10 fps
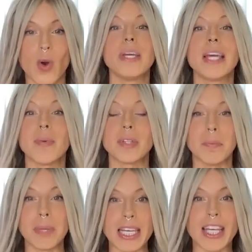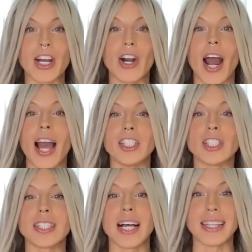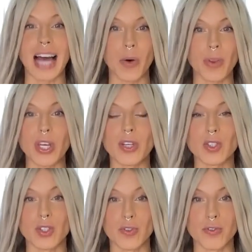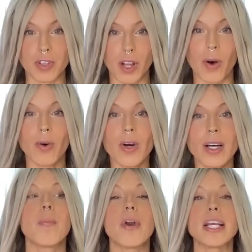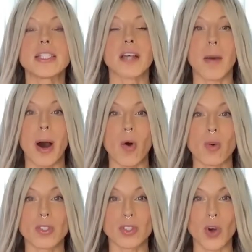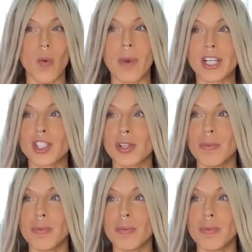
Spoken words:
Being able to be here and just allow things to flow brings about so much